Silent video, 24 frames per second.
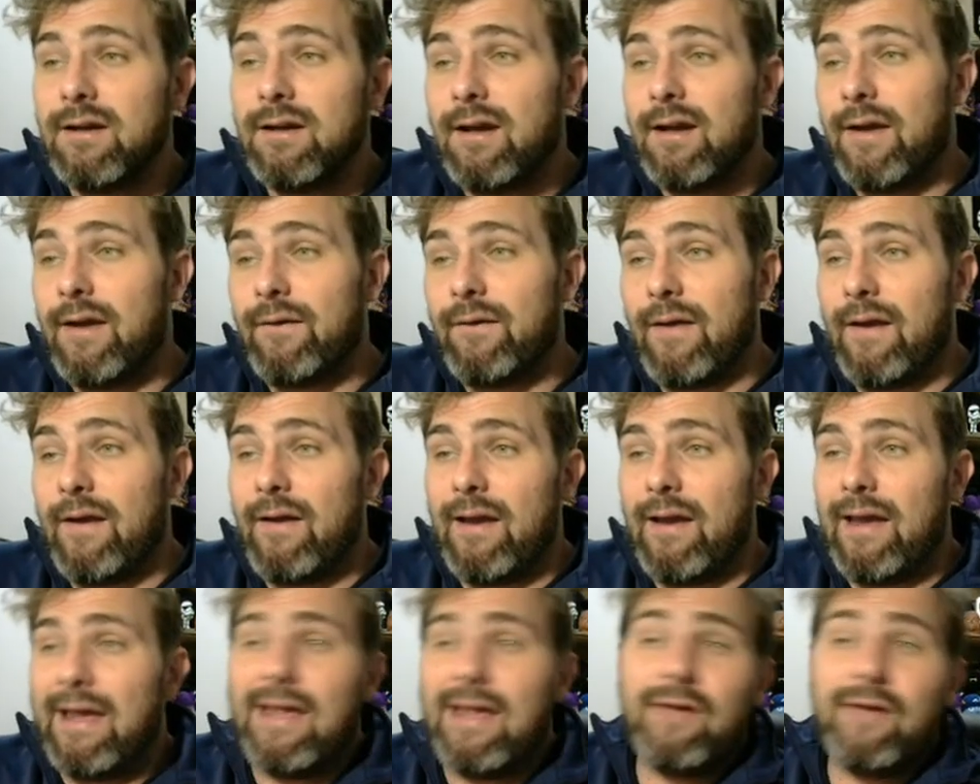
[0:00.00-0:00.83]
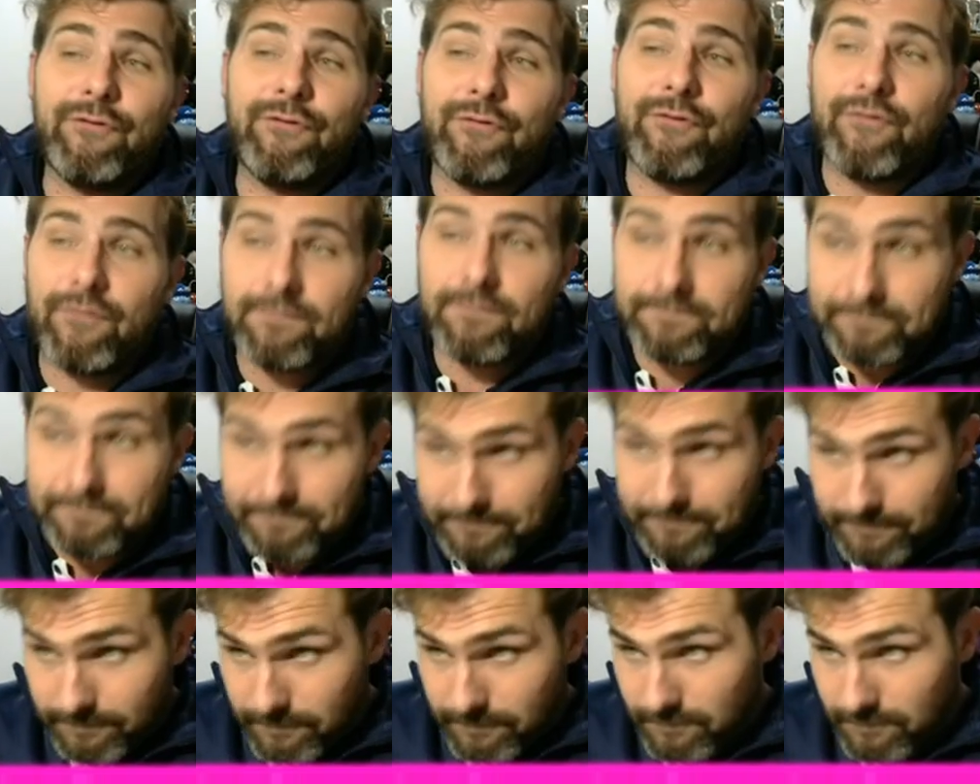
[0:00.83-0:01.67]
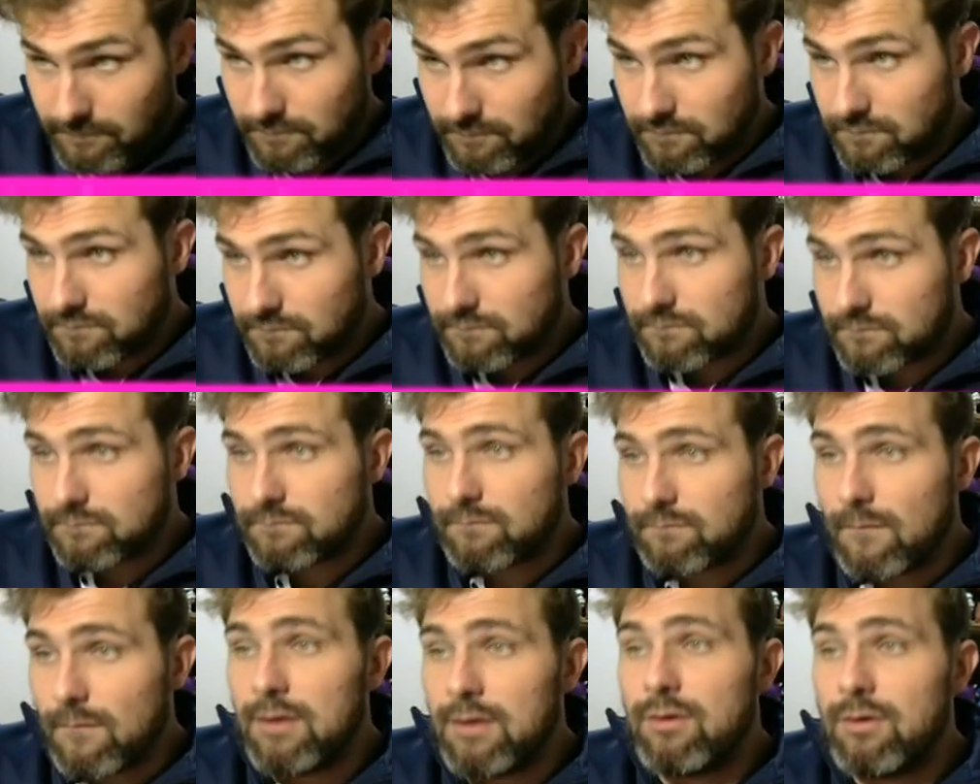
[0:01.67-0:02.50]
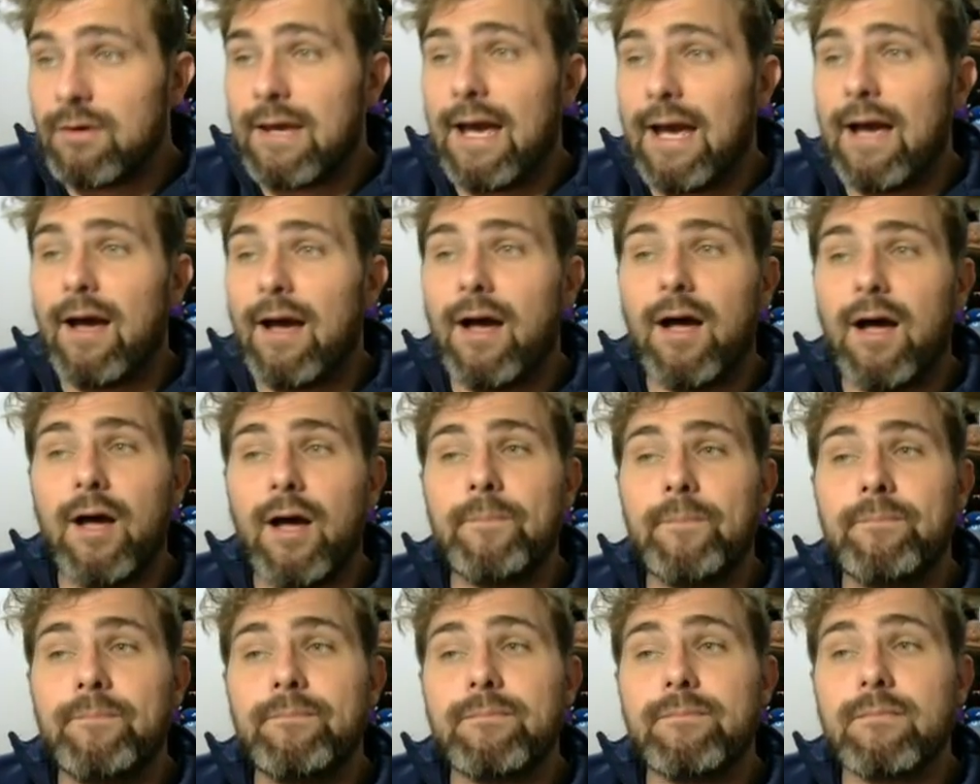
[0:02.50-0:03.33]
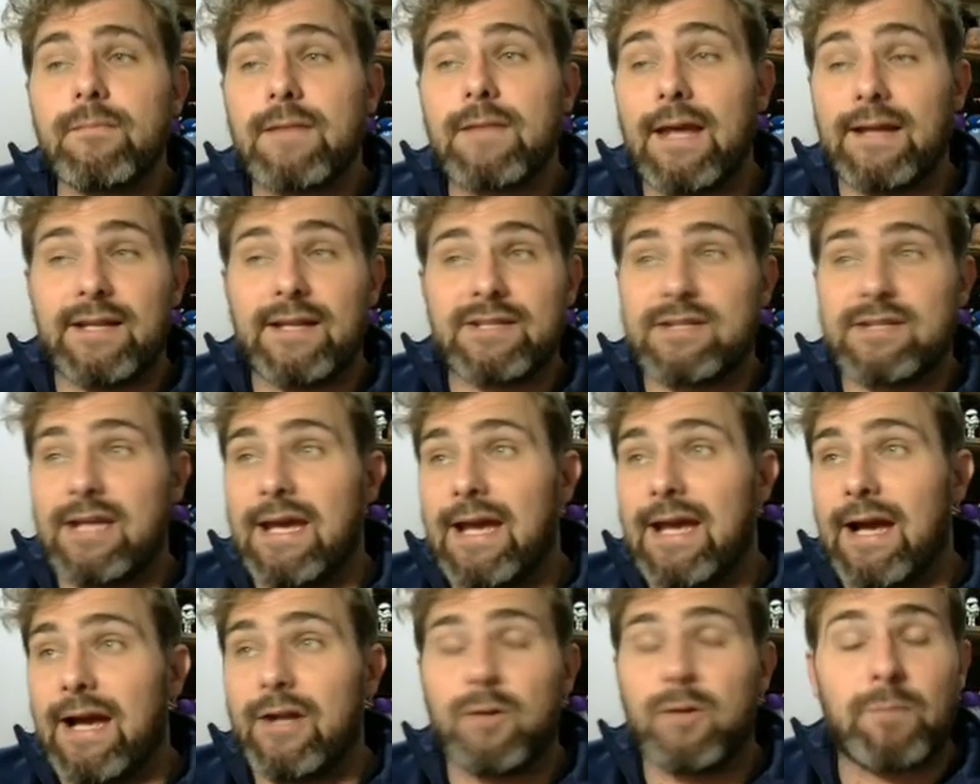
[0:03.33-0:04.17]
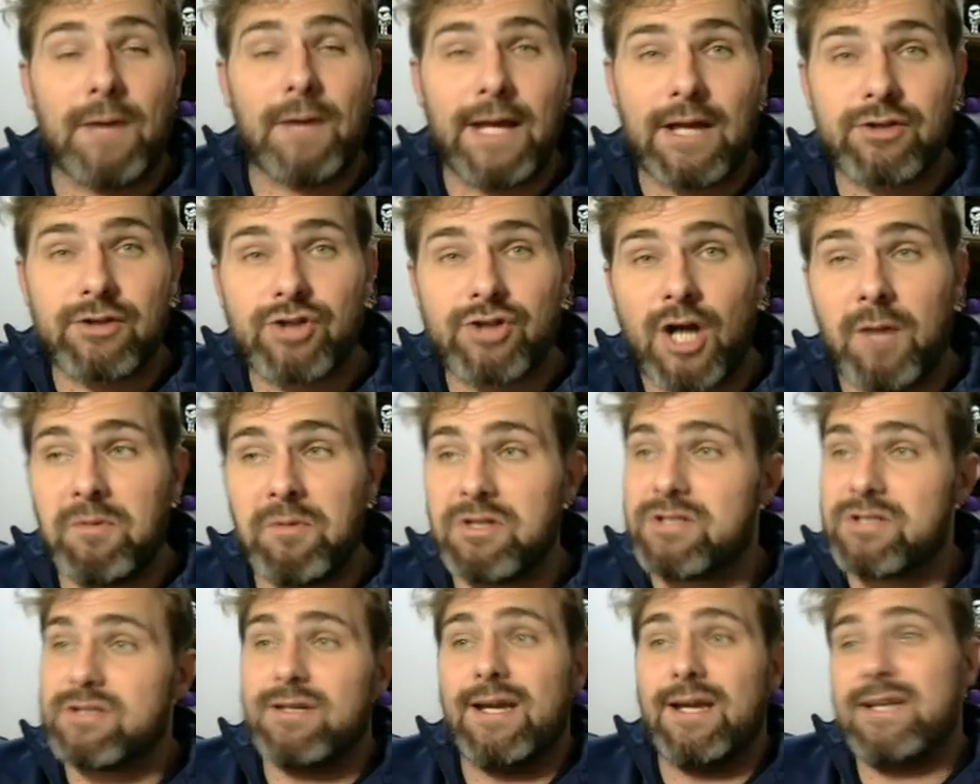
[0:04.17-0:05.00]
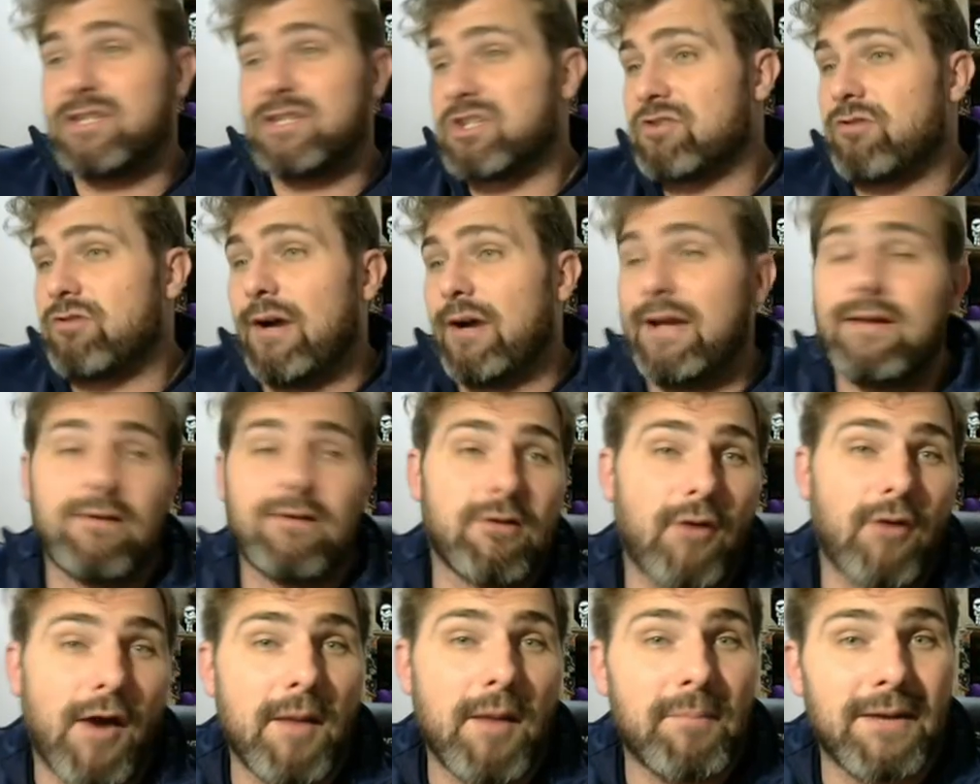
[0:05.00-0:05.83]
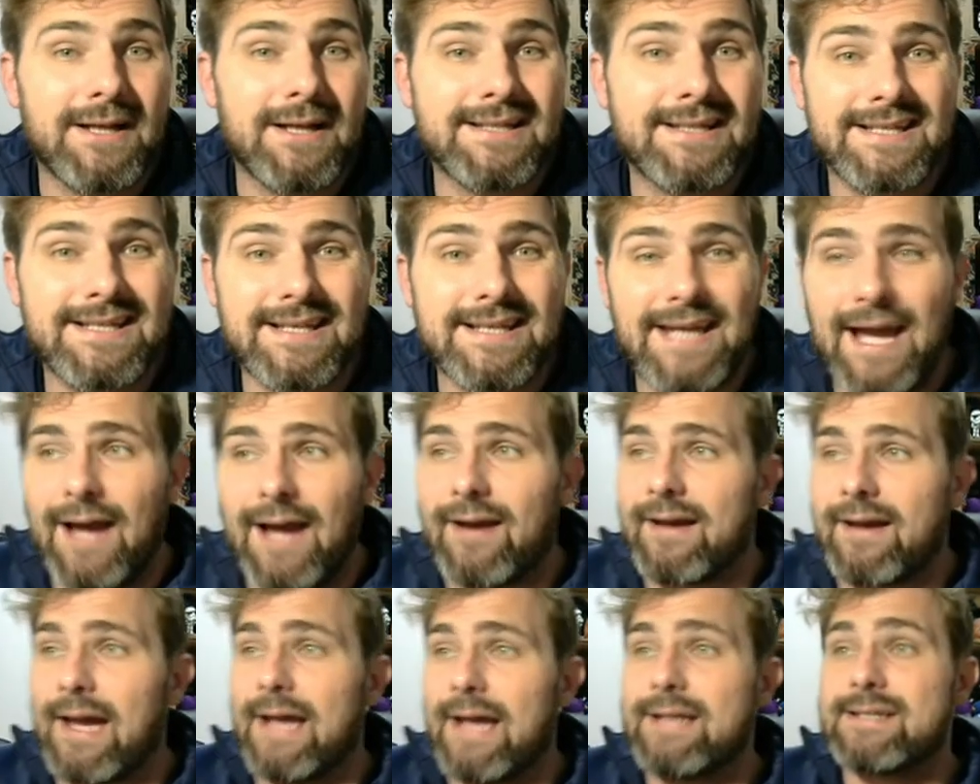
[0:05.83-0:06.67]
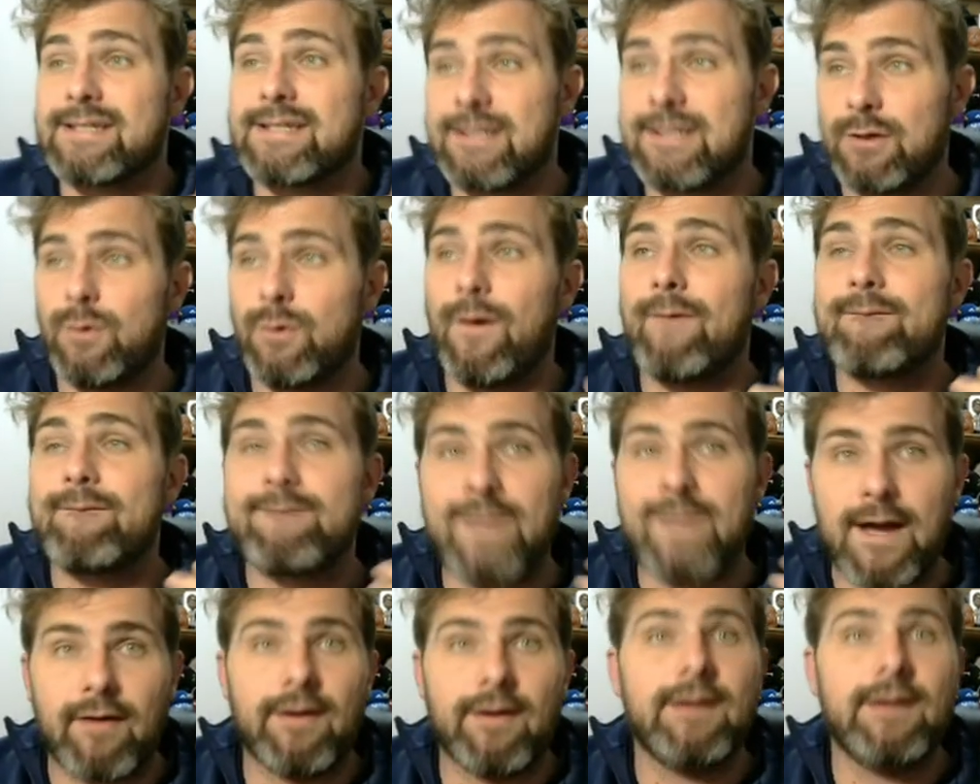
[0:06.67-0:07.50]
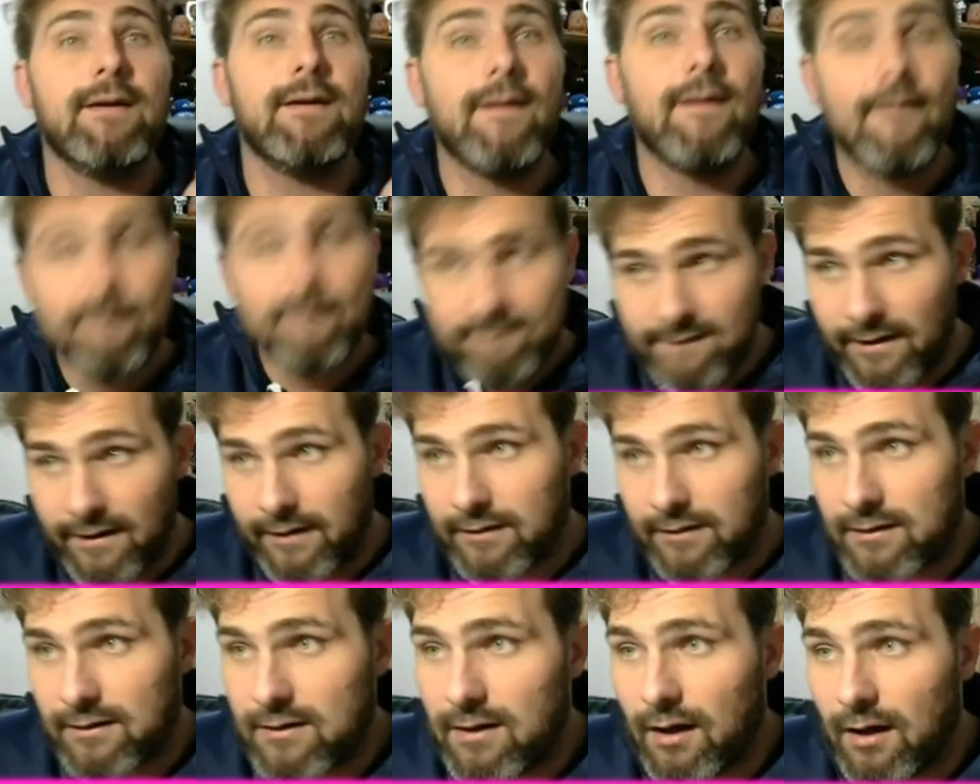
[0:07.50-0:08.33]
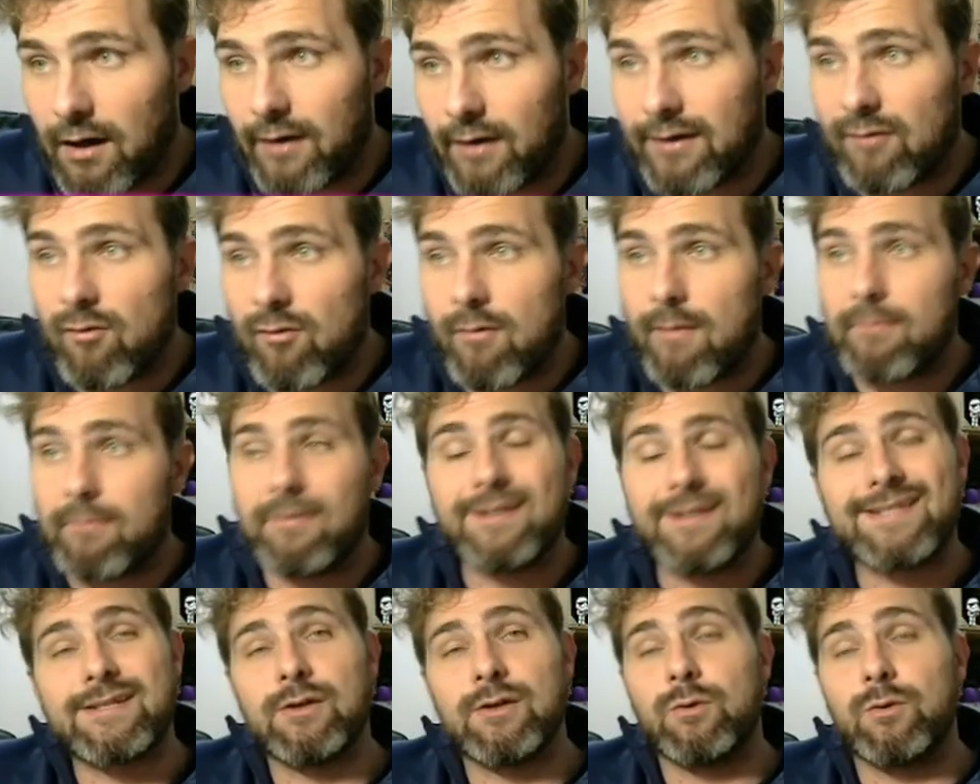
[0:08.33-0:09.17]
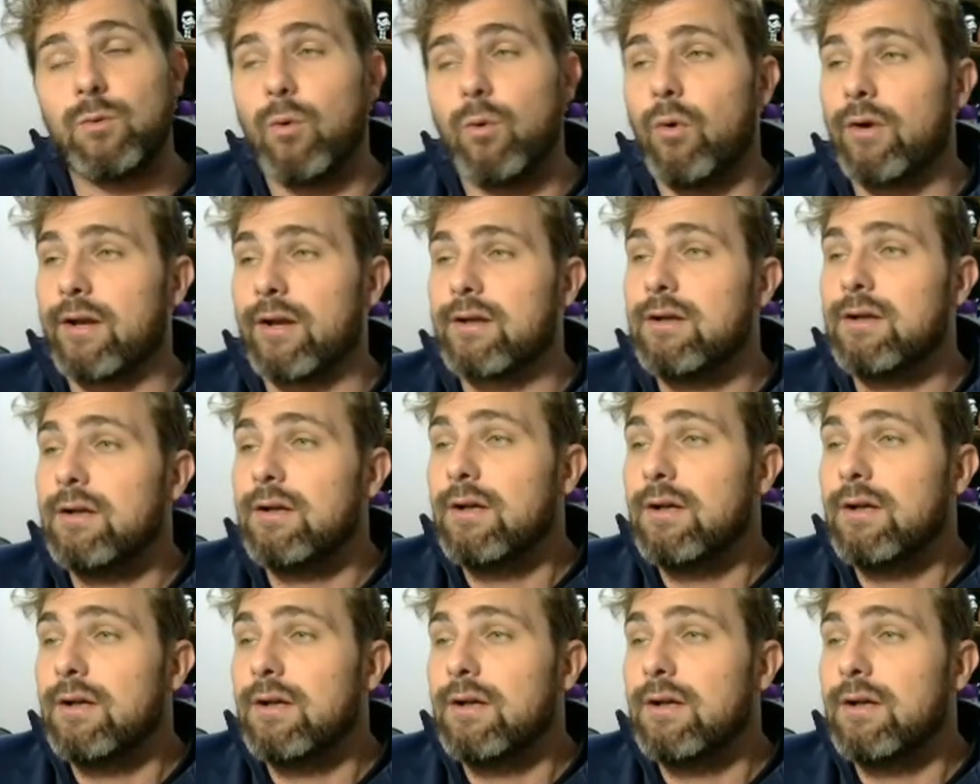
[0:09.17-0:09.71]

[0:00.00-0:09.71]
If you get this here and you're playing enchantments, it's a great ability to get, okay? It's still a very, very good card. And remember, it's still warded.